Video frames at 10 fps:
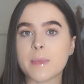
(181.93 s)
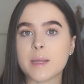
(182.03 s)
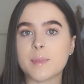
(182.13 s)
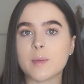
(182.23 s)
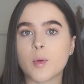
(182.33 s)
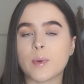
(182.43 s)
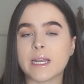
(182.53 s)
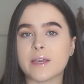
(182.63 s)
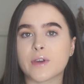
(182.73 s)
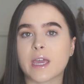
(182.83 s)
many people
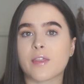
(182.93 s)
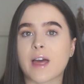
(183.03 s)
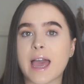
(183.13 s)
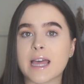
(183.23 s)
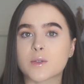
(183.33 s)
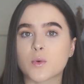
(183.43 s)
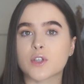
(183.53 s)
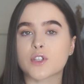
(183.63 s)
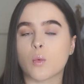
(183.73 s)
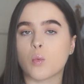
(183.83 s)
believing that
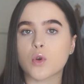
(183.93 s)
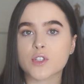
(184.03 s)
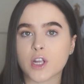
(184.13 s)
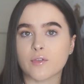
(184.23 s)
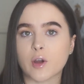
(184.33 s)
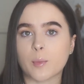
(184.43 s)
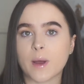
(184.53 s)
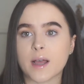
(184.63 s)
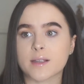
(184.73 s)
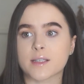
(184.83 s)
Edward wasn't a real
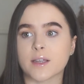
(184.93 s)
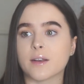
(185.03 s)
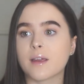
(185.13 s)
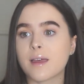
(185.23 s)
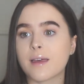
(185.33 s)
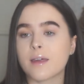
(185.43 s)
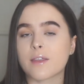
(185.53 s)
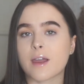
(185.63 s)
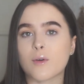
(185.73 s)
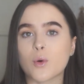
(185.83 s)
person,
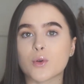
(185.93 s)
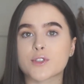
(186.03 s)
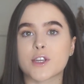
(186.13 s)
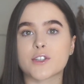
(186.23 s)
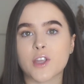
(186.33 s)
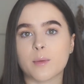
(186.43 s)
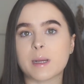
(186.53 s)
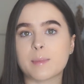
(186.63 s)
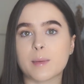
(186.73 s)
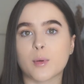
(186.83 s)
there are also so
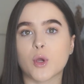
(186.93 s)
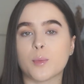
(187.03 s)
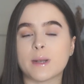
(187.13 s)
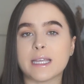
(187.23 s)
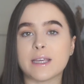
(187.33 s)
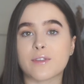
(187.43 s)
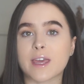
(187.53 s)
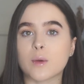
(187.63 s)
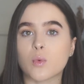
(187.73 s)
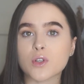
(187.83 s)
many people who believe that
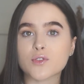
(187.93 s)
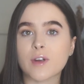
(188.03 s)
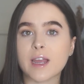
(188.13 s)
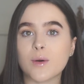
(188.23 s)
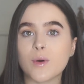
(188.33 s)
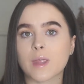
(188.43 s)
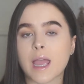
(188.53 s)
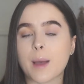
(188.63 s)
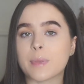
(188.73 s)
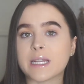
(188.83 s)
he was real
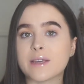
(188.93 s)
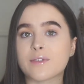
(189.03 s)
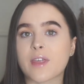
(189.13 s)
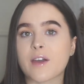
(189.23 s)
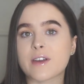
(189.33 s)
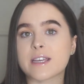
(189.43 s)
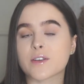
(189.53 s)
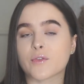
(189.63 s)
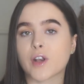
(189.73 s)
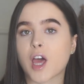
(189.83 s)
and believe that there is
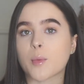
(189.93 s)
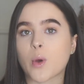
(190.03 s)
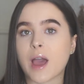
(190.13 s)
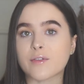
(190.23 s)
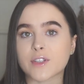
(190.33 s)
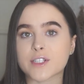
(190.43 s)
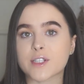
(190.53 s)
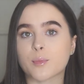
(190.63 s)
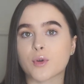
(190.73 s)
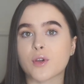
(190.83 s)
reliable evidence
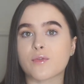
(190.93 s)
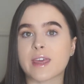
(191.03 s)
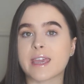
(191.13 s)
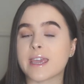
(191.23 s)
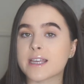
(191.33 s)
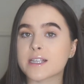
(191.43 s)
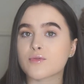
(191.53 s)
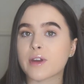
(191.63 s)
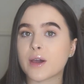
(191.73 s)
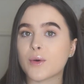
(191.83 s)
to prove that he is
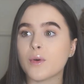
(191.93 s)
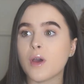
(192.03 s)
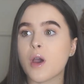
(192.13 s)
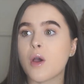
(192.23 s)
real,